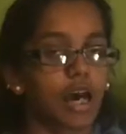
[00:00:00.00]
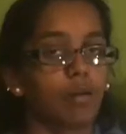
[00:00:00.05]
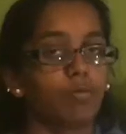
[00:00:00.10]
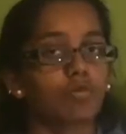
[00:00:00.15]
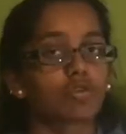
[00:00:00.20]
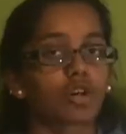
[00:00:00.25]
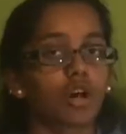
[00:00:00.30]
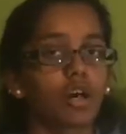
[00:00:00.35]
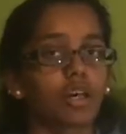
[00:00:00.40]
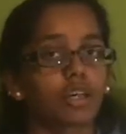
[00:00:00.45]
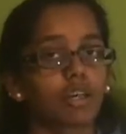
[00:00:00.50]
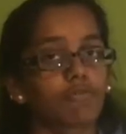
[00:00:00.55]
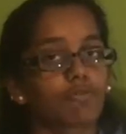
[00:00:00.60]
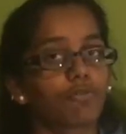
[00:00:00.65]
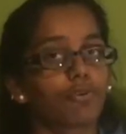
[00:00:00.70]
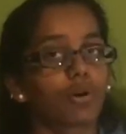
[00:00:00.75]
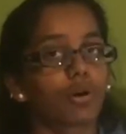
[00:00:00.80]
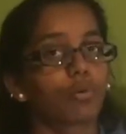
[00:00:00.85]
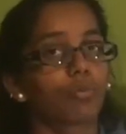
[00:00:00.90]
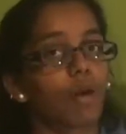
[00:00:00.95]
I'm drawing it
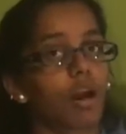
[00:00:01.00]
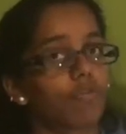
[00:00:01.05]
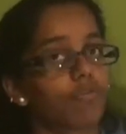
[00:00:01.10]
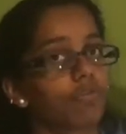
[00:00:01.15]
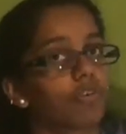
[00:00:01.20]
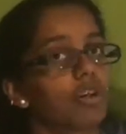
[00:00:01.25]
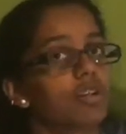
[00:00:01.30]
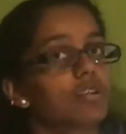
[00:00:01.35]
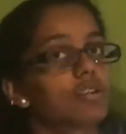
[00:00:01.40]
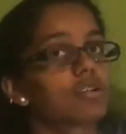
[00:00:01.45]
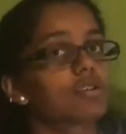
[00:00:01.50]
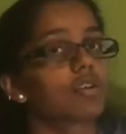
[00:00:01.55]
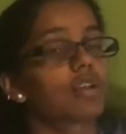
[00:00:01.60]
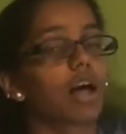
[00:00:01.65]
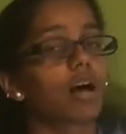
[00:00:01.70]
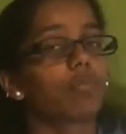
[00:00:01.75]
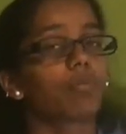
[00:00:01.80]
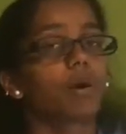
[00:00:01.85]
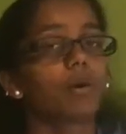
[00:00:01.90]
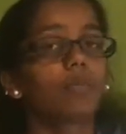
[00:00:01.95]
for a reference, so
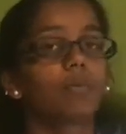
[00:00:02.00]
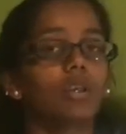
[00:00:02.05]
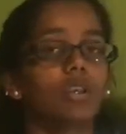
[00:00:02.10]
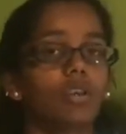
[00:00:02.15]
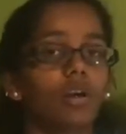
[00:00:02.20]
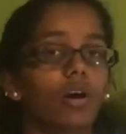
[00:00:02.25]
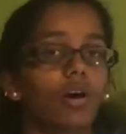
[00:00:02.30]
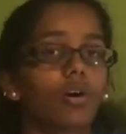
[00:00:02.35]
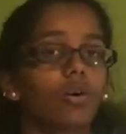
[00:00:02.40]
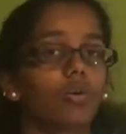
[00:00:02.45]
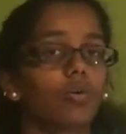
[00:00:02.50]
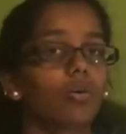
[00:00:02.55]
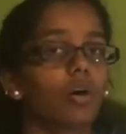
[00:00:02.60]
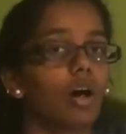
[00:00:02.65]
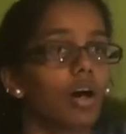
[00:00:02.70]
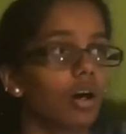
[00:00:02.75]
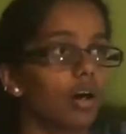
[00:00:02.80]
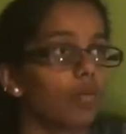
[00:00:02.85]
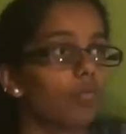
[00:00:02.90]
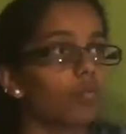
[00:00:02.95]
that way we know
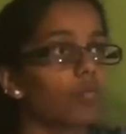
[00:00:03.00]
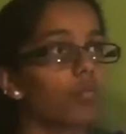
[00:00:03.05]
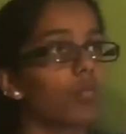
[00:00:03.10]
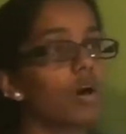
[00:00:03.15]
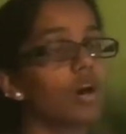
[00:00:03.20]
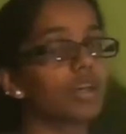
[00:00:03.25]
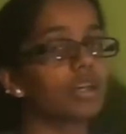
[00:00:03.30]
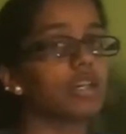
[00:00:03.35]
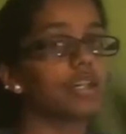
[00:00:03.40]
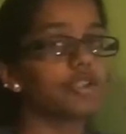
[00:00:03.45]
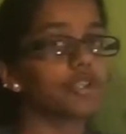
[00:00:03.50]
what